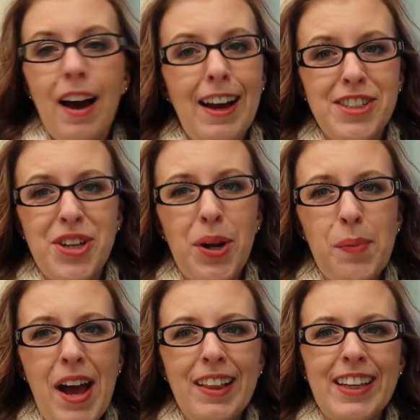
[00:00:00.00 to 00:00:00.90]
eyeshadow
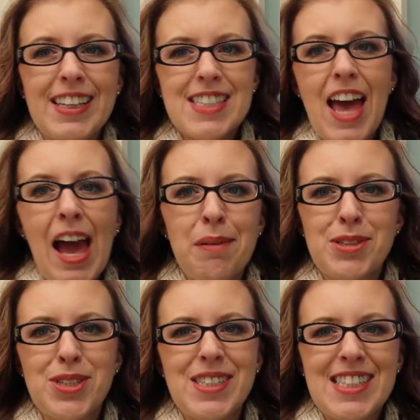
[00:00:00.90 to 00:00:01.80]
palette is
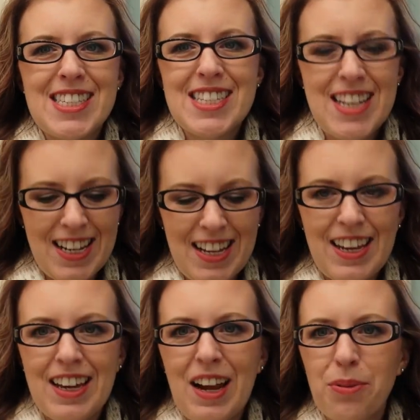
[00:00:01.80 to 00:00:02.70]
absolutely
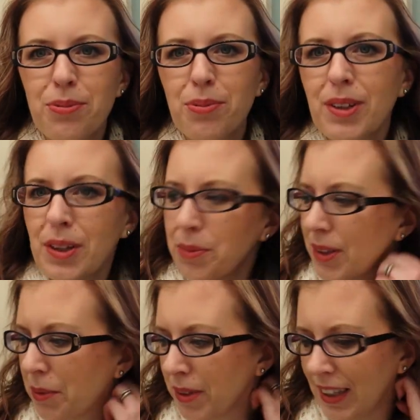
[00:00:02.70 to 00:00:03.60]
stunning, and I really,
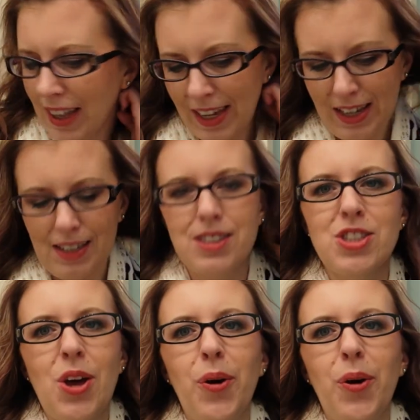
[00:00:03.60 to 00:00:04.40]
really, really like it. So,